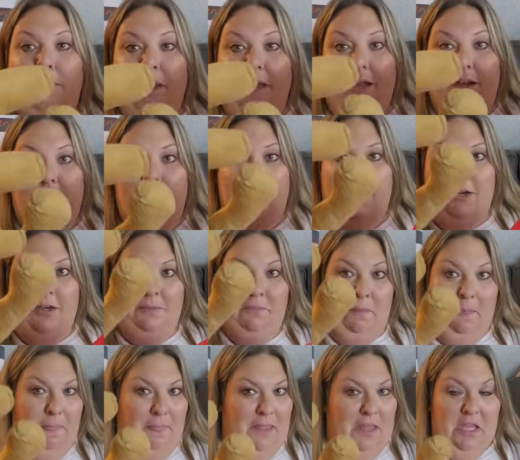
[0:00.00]
bear.
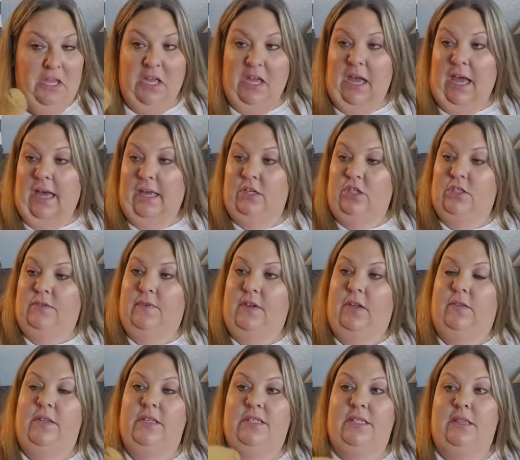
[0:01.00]
I just
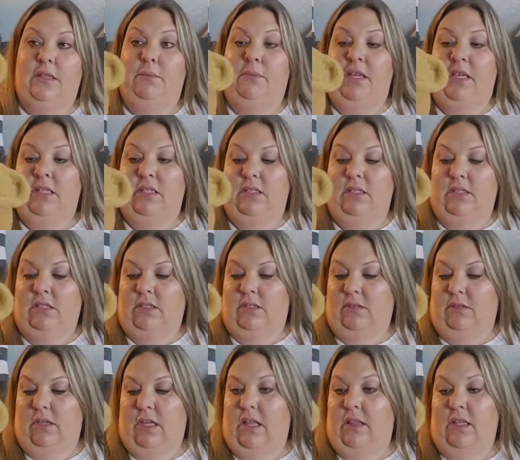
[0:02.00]
found this at the
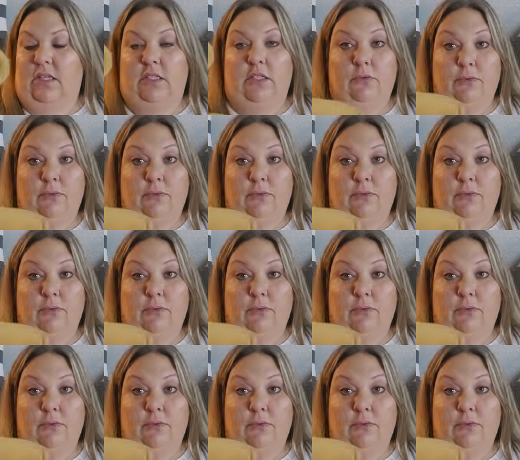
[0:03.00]
bins. And this